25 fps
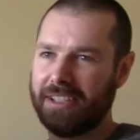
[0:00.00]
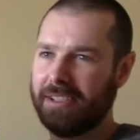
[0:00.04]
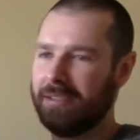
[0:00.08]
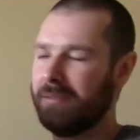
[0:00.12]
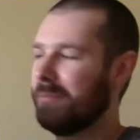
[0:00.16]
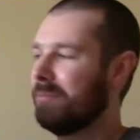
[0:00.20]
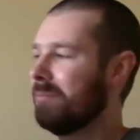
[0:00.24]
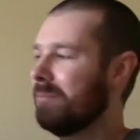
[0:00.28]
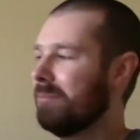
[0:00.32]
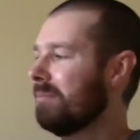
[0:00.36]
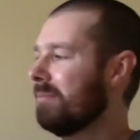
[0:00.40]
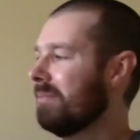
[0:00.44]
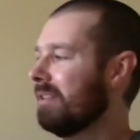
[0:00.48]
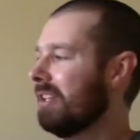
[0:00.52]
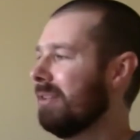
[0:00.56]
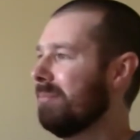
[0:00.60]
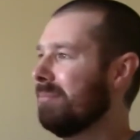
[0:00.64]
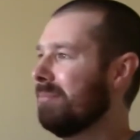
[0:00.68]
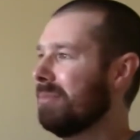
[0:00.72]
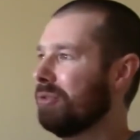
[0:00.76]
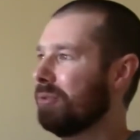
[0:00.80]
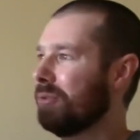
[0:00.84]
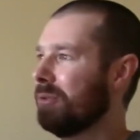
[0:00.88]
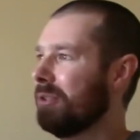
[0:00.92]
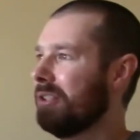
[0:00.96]
in in
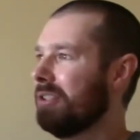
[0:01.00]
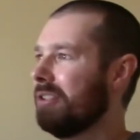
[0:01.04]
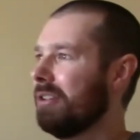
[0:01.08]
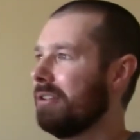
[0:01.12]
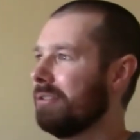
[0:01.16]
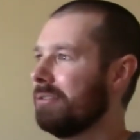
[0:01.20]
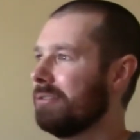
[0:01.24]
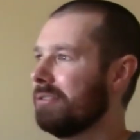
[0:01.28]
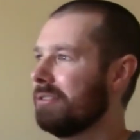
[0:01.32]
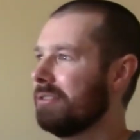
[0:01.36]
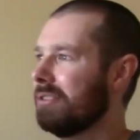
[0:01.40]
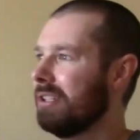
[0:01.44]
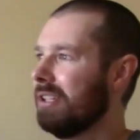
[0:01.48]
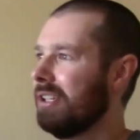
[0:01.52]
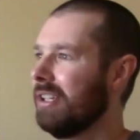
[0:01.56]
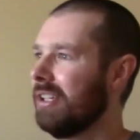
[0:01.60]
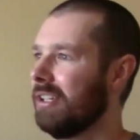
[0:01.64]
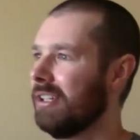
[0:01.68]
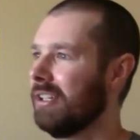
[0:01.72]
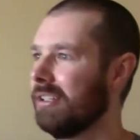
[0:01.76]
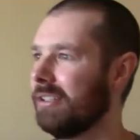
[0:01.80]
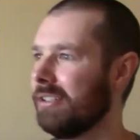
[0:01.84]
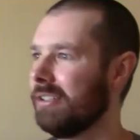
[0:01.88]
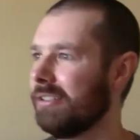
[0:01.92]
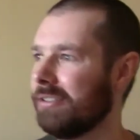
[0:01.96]
between those
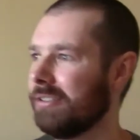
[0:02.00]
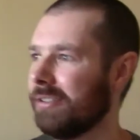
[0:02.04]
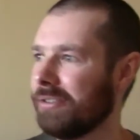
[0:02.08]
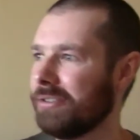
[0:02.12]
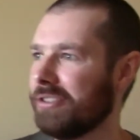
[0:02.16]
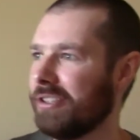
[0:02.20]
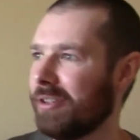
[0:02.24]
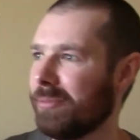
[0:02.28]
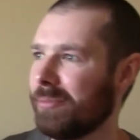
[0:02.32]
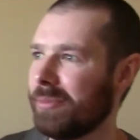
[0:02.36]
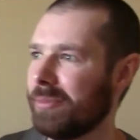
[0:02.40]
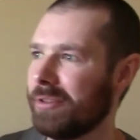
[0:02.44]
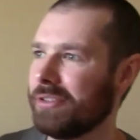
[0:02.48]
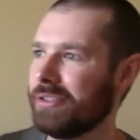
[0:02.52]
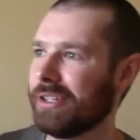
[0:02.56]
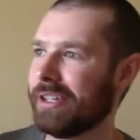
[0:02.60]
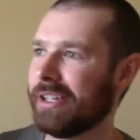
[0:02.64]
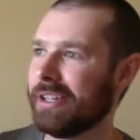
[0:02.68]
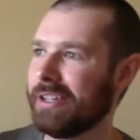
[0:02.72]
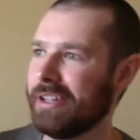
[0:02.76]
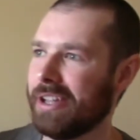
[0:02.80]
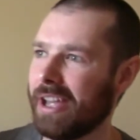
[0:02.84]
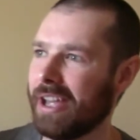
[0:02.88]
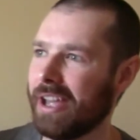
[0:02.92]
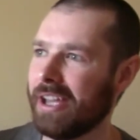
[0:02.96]
those numbers like
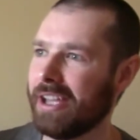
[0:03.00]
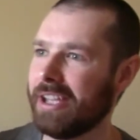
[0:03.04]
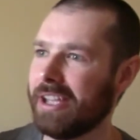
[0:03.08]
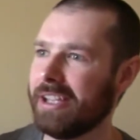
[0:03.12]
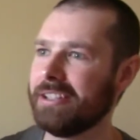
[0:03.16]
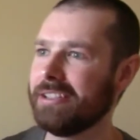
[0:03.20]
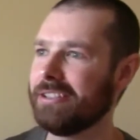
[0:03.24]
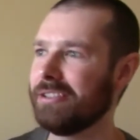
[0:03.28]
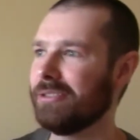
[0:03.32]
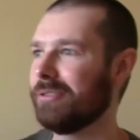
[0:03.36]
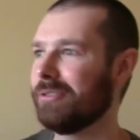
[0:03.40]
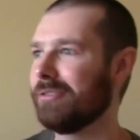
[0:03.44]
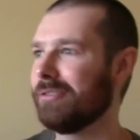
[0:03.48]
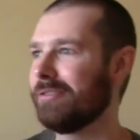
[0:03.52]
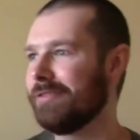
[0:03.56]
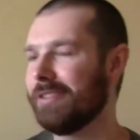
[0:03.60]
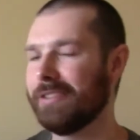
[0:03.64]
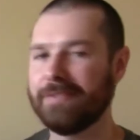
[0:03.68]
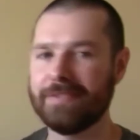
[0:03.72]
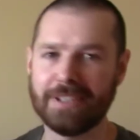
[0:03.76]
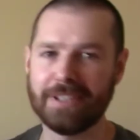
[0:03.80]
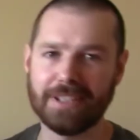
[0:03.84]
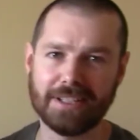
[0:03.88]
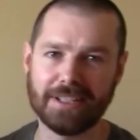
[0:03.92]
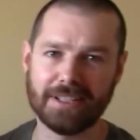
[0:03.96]
a 9 to a
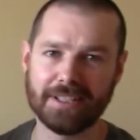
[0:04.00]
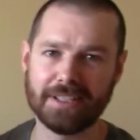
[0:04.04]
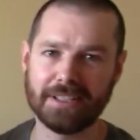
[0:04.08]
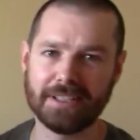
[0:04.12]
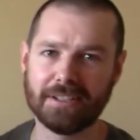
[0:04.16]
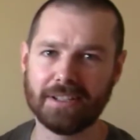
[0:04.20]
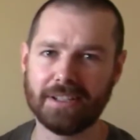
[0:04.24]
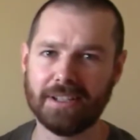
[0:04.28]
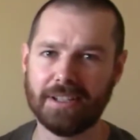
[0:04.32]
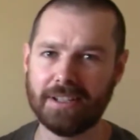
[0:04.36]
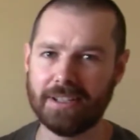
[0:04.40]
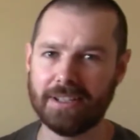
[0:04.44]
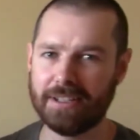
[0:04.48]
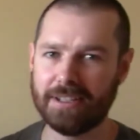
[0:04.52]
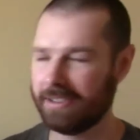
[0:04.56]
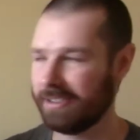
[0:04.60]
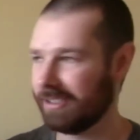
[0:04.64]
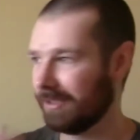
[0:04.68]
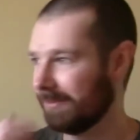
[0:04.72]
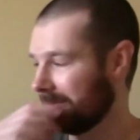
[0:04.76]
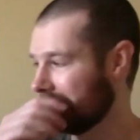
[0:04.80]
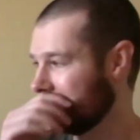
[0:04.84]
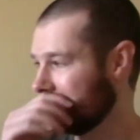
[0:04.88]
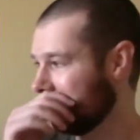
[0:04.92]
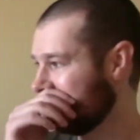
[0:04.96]
15
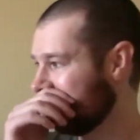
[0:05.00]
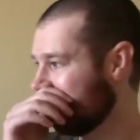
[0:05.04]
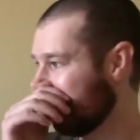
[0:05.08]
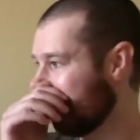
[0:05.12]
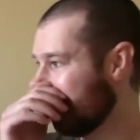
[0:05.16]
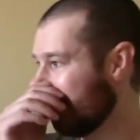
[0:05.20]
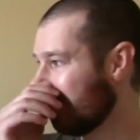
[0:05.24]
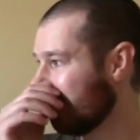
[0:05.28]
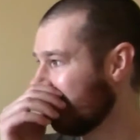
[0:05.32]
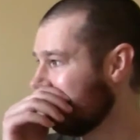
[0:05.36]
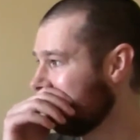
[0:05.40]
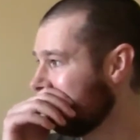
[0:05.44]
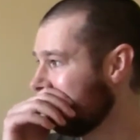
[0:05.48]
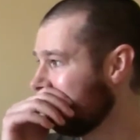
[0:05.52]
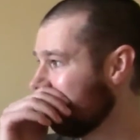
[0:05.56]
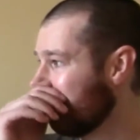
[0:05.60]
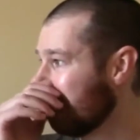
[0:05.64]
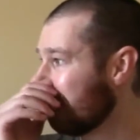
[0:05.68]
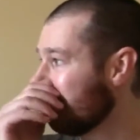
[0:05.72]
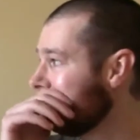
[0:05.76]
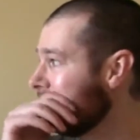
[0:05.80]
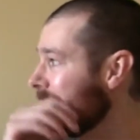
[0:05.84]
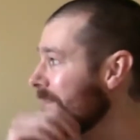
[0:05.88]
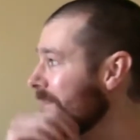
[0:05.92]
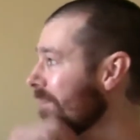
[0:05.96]
something like that.
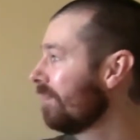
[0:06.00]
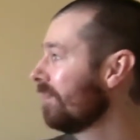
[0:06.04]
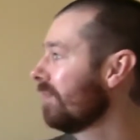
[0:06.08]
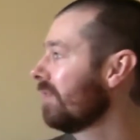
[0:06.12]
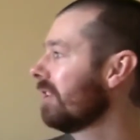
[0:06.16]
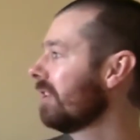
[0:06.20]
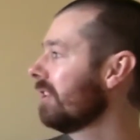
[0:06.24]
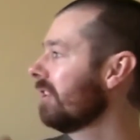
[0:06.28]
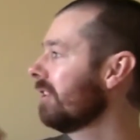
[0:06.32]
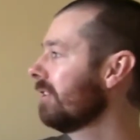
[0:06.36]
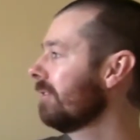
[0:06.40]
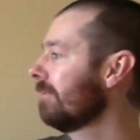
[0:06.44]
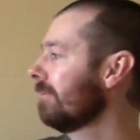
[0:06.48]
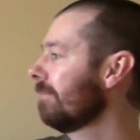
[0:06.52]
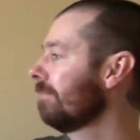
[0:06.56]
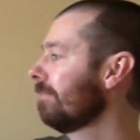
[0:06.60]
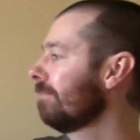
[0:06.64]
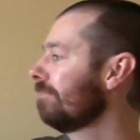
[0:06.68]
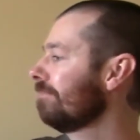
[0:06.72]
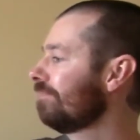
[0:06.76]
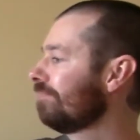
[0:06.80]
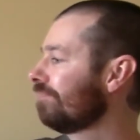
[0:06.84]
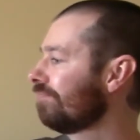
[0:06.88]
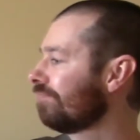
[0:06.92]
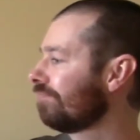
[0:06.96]
Um,
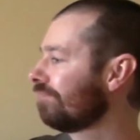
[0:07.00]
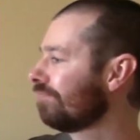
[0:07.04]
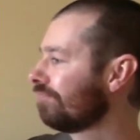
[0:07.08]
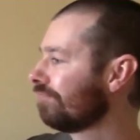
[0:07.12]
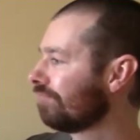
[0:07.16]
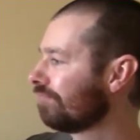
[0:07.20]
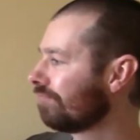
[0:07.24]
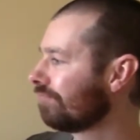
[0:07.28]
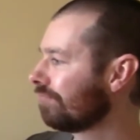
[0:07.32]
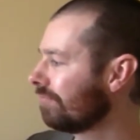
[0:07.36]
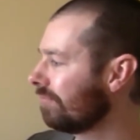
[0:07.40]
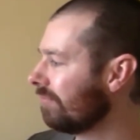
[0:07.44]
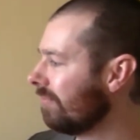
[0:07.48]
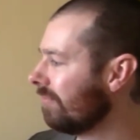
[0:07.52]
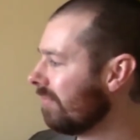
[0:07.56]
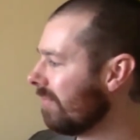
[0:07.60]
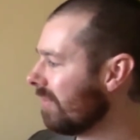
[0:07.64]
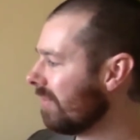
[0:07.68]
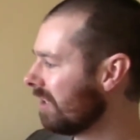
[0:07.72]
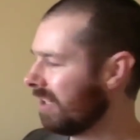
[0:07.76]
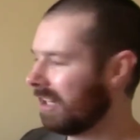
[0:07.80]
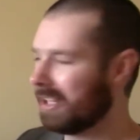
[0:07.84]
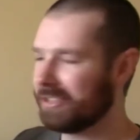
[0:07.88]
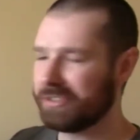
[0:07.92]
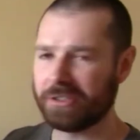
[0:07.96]

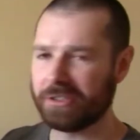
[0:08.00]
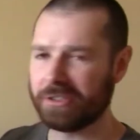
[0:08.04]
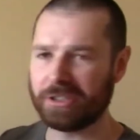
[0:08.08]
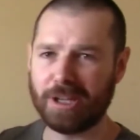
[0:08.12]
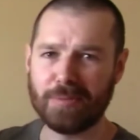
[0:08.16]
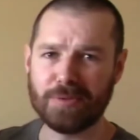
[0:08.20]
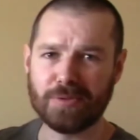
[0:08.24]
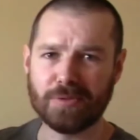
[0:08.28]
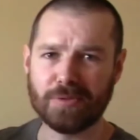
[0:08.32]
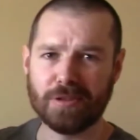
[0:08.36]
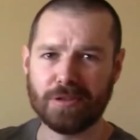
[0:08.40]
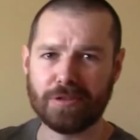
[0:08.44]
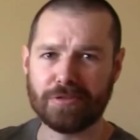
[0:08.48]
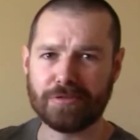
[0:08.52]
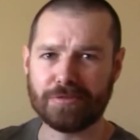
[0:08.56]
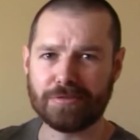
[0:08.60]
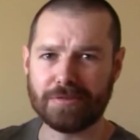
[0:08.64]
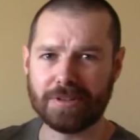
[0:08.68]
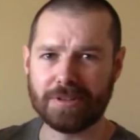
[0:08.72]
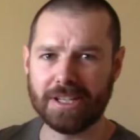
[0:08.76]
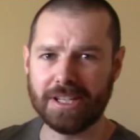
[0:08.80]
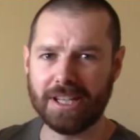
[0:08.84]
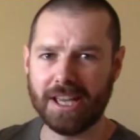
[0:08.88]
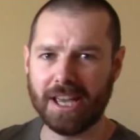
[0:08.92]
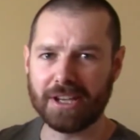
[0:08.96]
it also comes with a
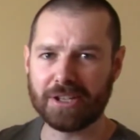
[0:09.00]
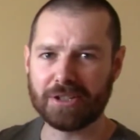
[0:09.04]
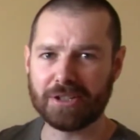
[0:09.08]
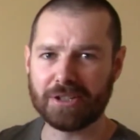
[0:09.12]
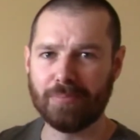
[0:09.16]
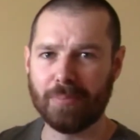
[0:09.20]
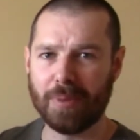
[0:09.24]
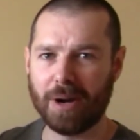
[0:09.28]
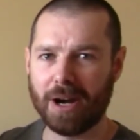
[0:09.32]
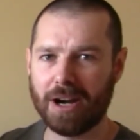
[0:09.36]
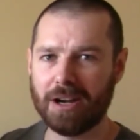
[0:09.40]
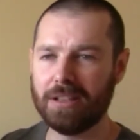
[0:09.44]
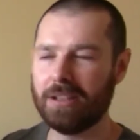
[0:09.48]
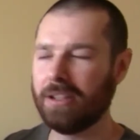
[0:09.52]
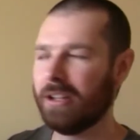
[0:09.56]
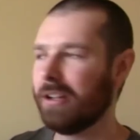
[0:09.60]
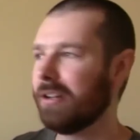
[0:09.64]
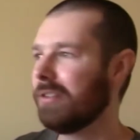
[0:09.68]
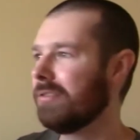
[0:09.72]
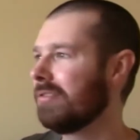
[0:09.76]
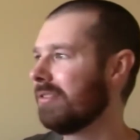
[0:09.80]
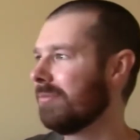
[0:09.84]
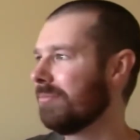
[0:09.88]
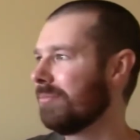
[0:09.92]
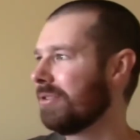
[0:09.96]
3x
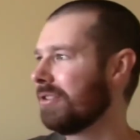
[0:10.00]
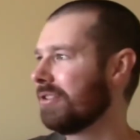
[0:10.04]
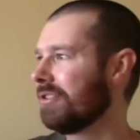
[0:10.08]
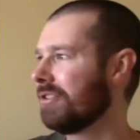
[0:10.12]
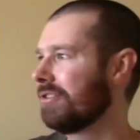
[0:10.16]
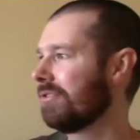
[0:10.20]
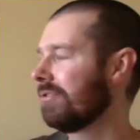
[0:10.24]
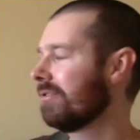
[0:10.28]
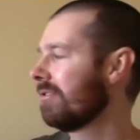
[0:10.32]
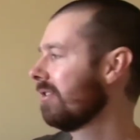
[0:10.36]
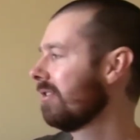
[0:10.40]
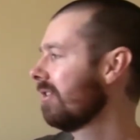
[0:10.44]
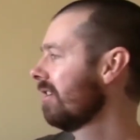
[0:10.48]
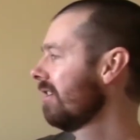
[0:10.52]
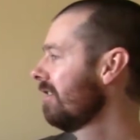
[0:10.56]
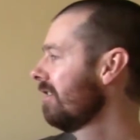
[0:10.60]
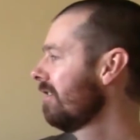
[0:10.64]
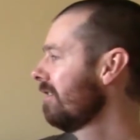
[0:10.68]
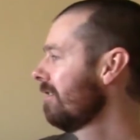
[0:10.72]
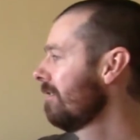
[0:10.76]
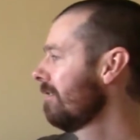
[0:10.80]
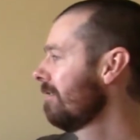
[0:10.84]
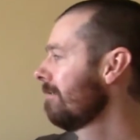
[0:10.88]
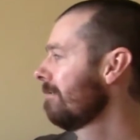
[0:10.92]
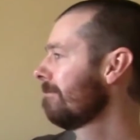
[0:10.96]
barlow I'm pretty sure.
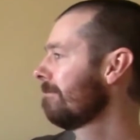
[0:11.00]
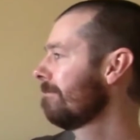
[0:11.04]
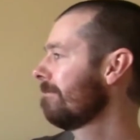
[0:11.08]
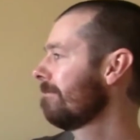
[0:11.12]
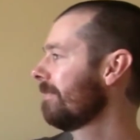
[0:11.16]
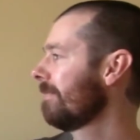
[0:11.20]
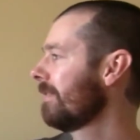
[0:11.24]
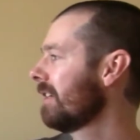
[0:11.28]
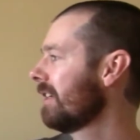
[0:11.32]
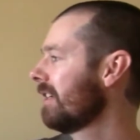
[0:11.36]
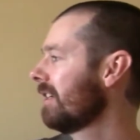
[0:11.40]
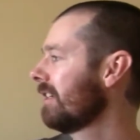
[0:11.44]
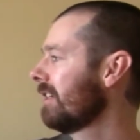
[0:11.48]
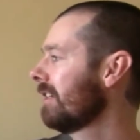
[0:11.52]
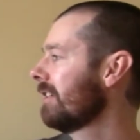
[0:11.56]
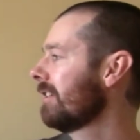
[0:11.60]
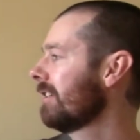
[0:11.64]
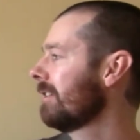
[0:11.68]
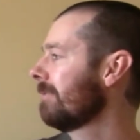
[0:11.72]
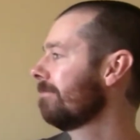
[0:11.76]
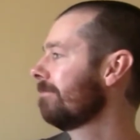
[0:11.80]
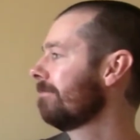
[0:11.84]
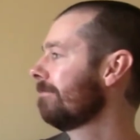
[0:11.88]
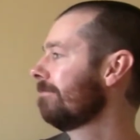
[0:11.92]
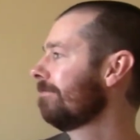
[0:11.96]

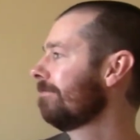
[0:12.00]
Uh,